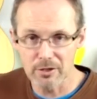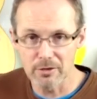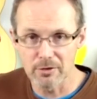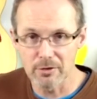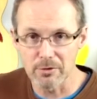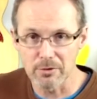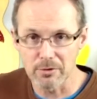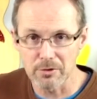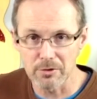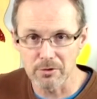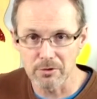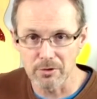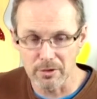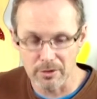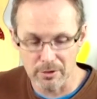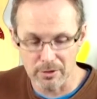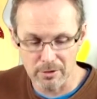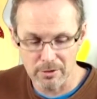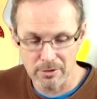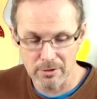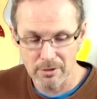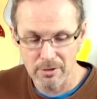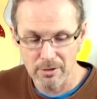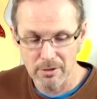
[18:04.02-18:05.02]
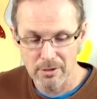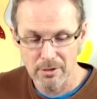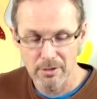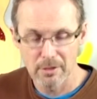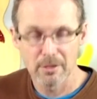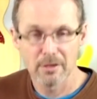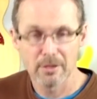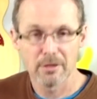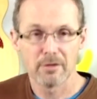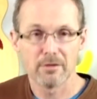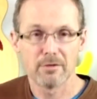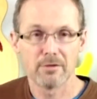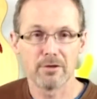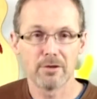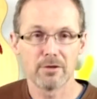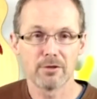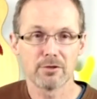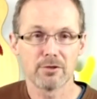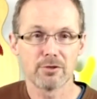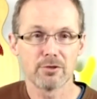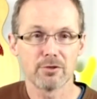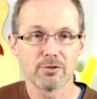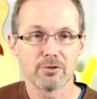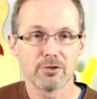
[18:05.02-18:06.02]
those strings.
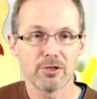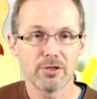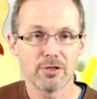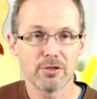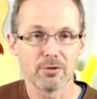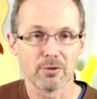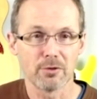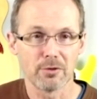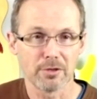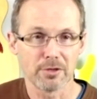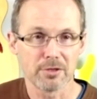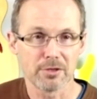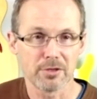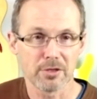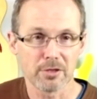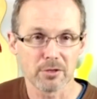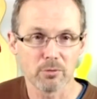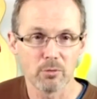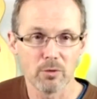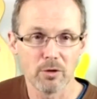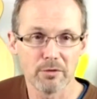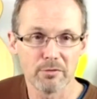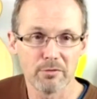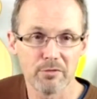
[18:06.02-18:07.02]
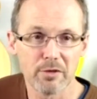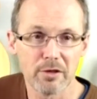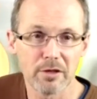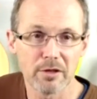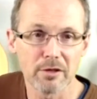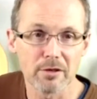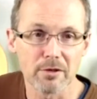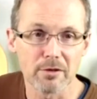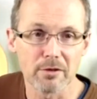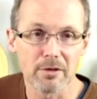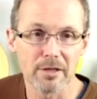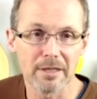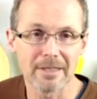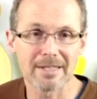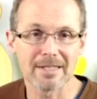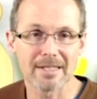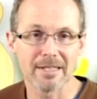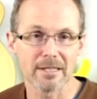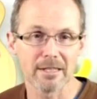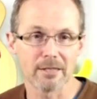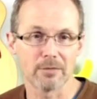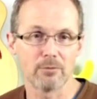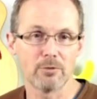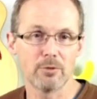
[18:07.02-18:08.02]
There's your G chord. It's just one finger. That's
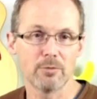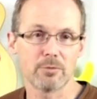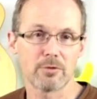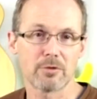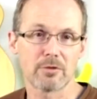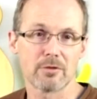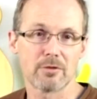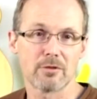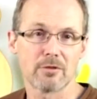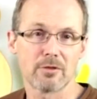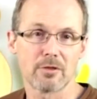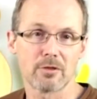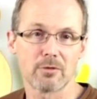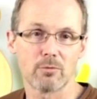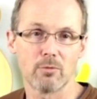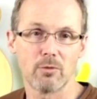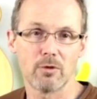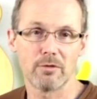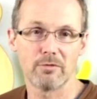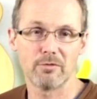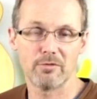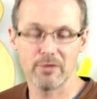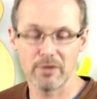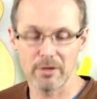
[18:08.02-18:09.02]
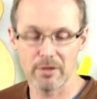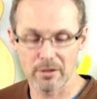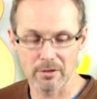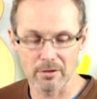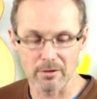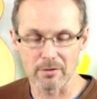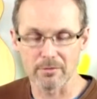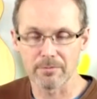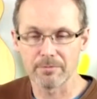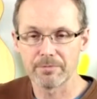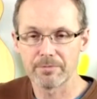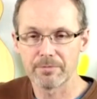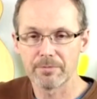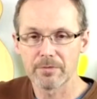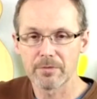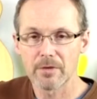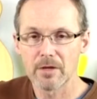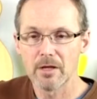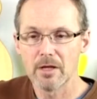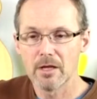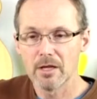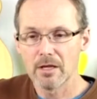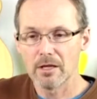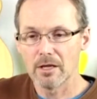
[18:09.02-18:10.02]
it. Whoops. It's just one finger.
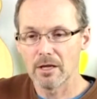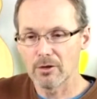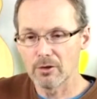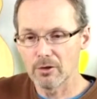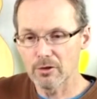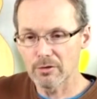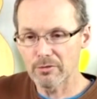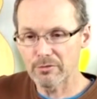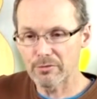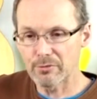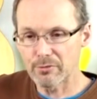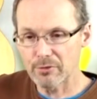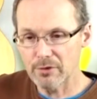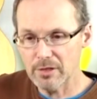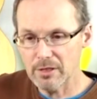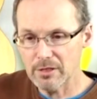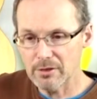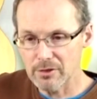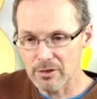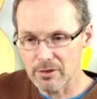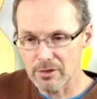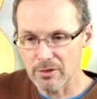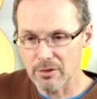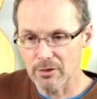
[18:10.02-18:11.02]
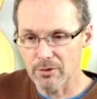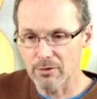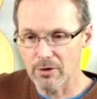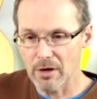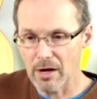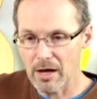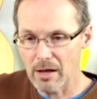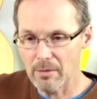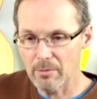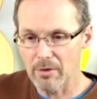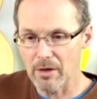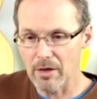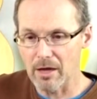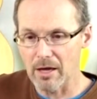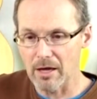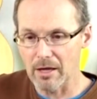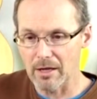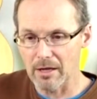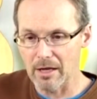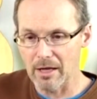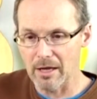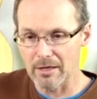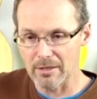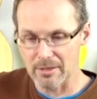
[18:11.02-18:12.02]
Now, you're free just to grab that
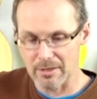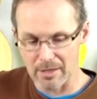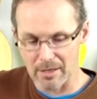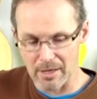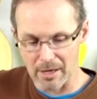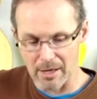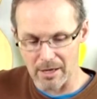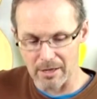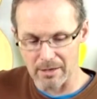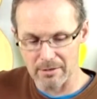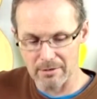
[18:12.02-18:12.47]
as that,